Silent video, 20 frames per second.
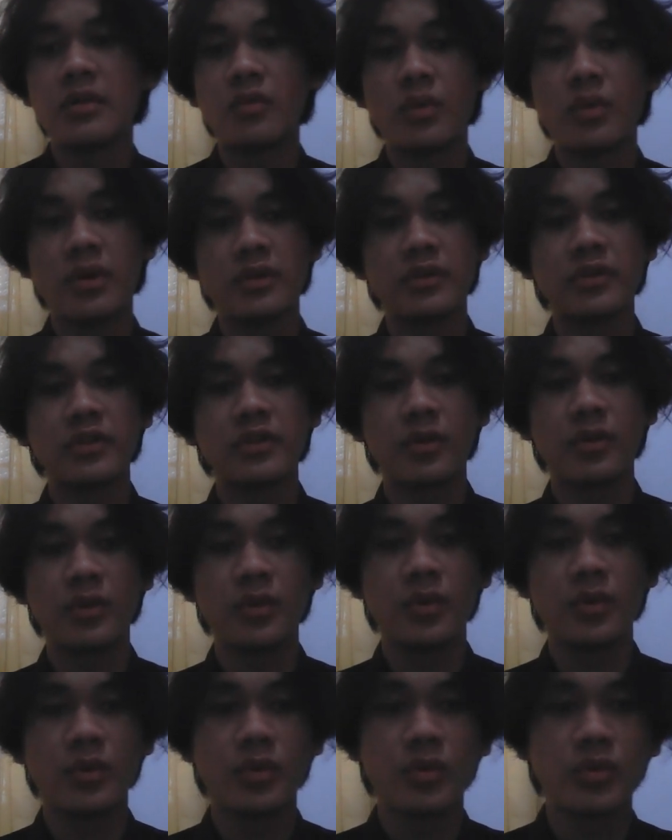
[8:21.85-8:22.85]
want
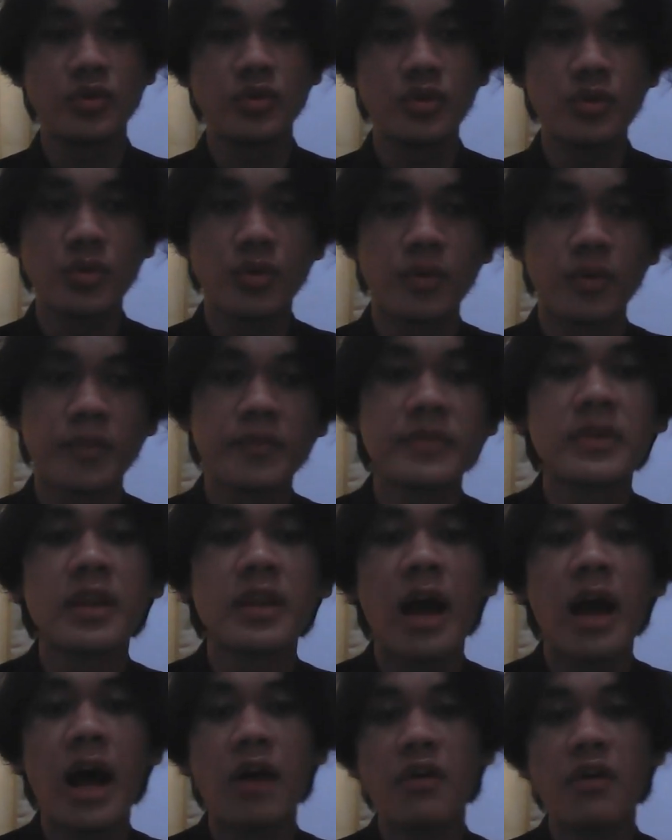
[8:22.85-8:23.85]
to do.
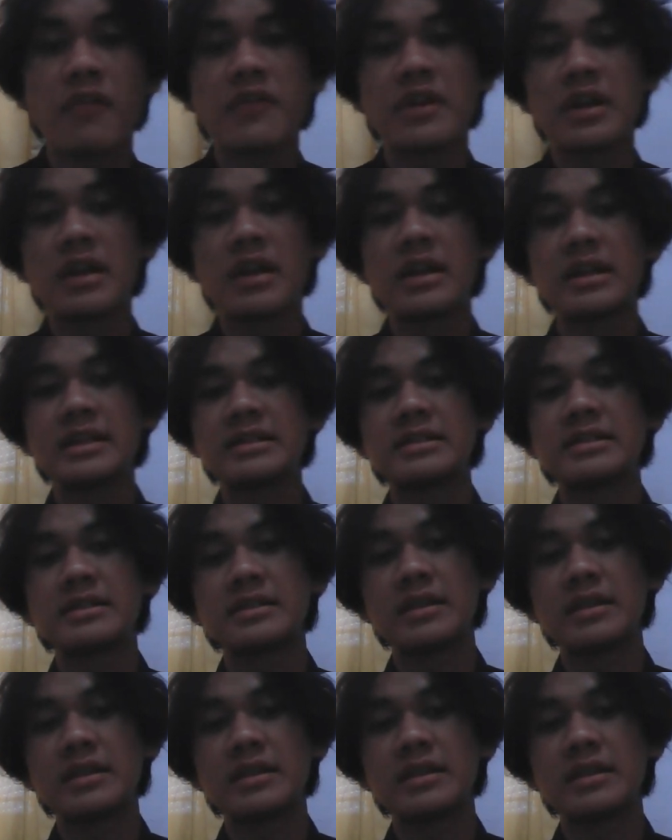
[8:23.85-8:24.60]
However, it is